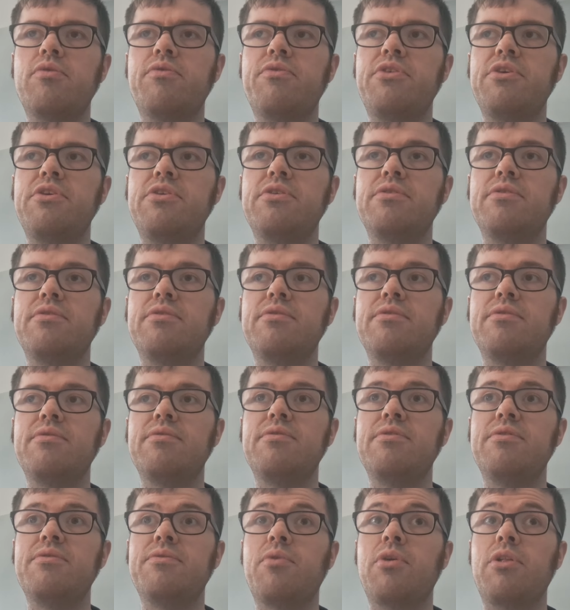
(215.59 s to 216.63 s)

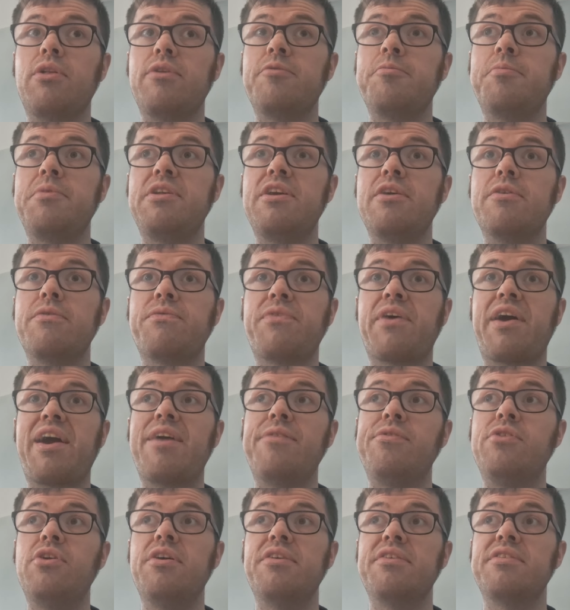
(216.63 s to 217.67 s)
he's been here
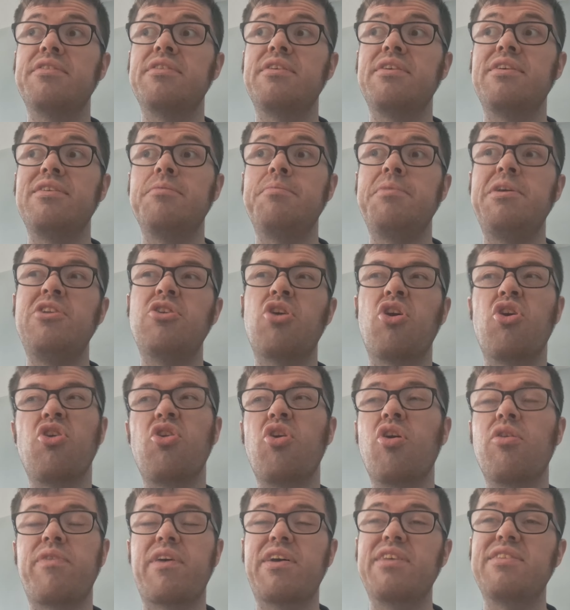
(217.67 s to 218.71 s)
5 years, hasn't he? He's been on and
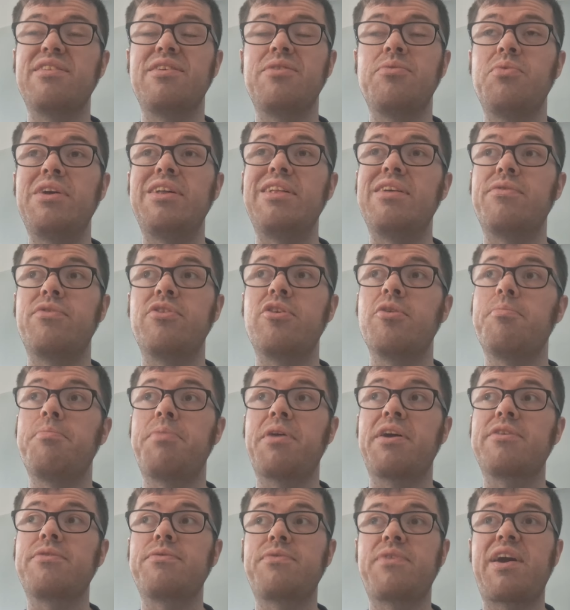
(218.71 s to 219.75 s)
off, hasn't he, really, for the
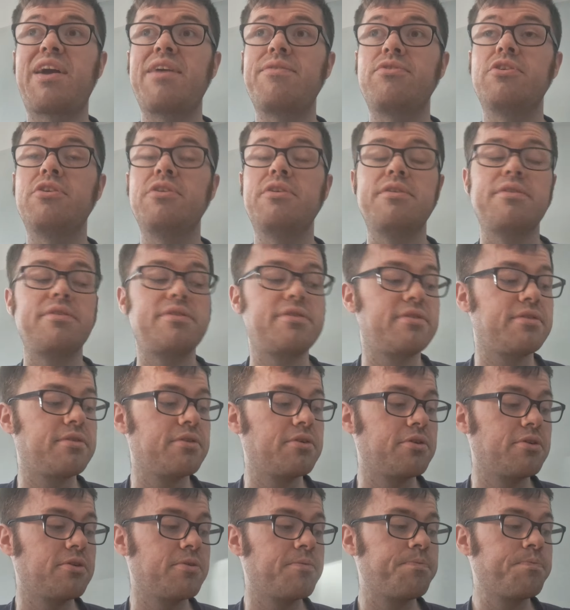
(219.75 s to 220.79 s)
past 5 years.
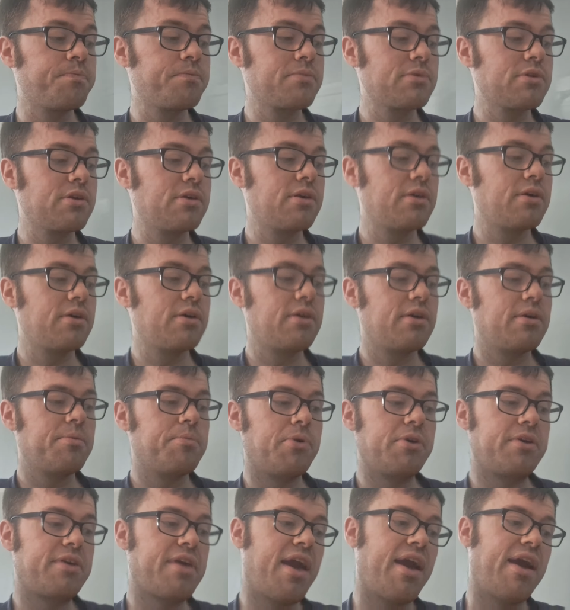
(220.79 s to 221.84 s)
So,
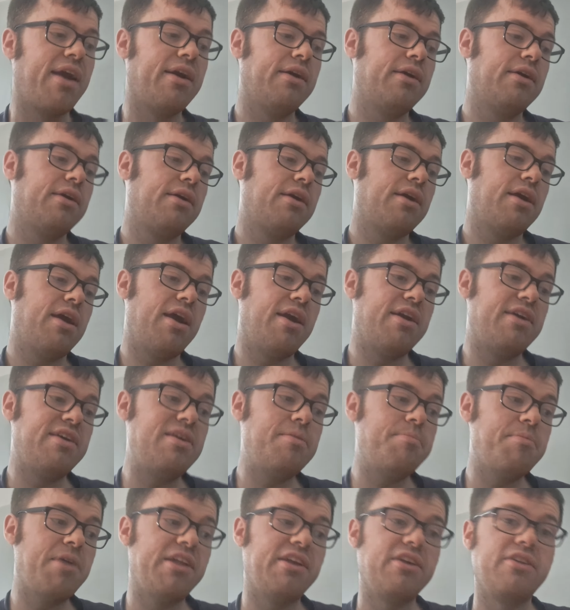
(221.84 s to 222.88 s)
but yeah, he
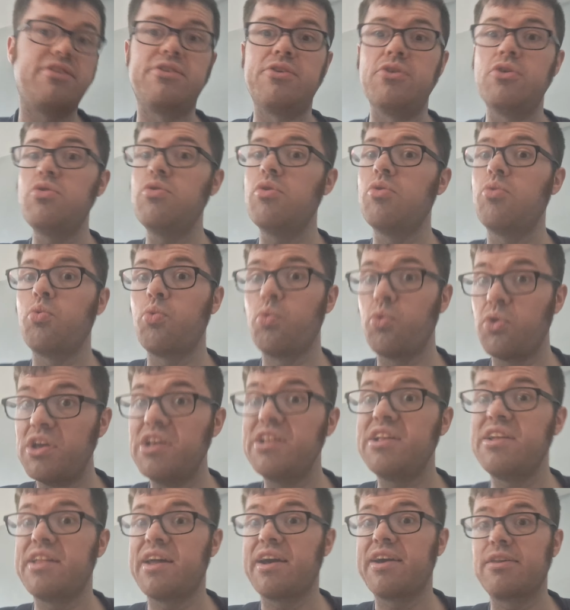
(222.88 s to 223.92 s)
made it too, a
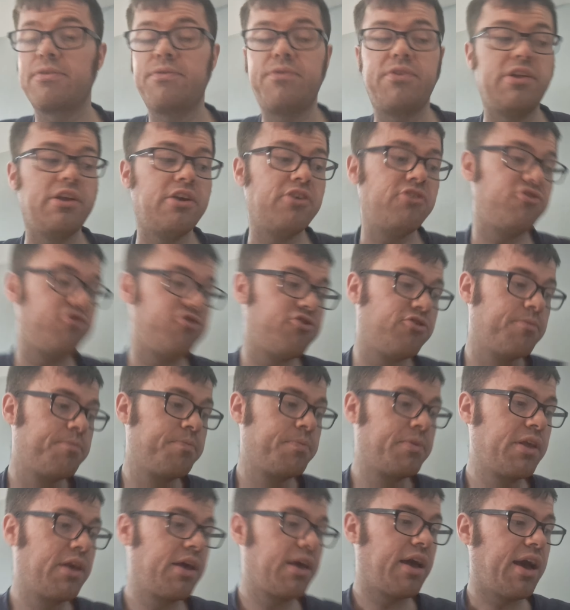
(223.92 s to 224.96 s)
really nice finish,
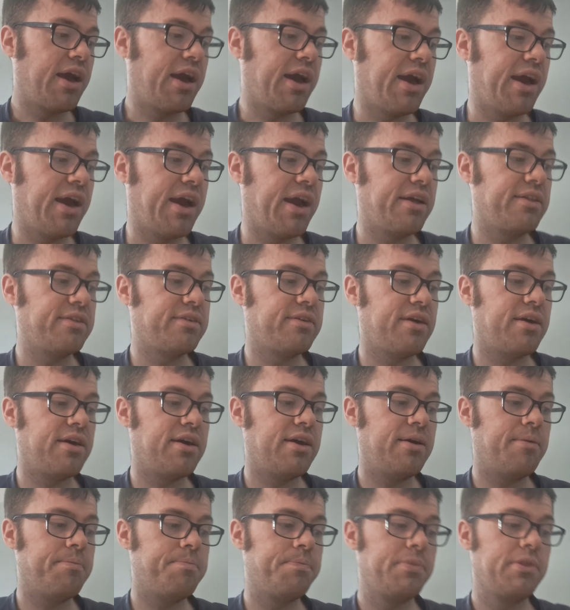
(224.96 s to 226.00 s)

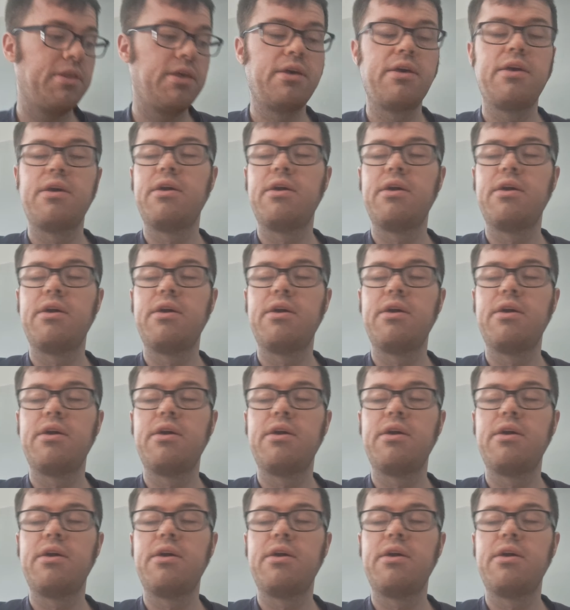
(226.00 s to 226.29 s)
and